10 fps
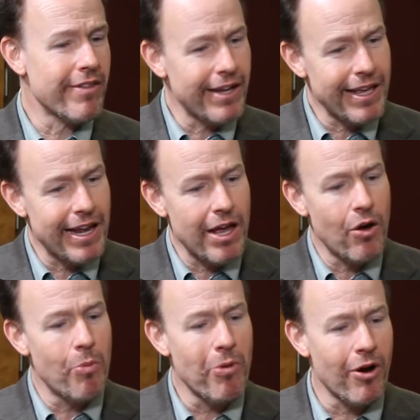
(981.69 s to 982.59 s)
And again, I
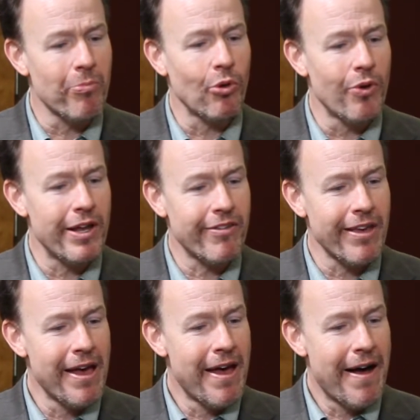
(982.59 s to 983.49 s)
hope our employees
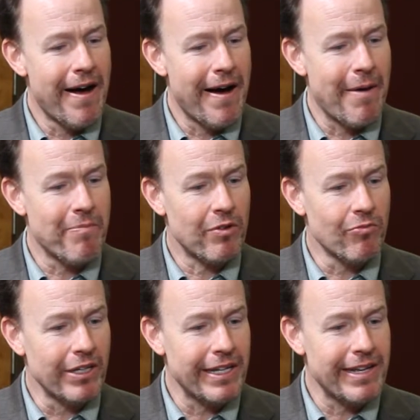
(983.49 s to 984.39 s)

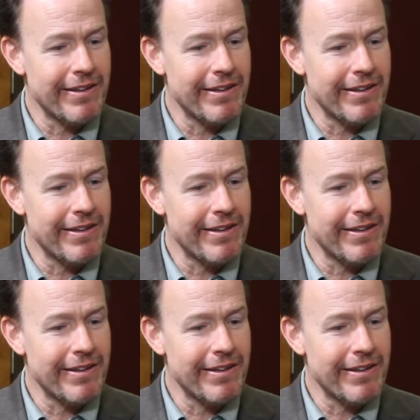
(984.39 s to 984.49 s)
really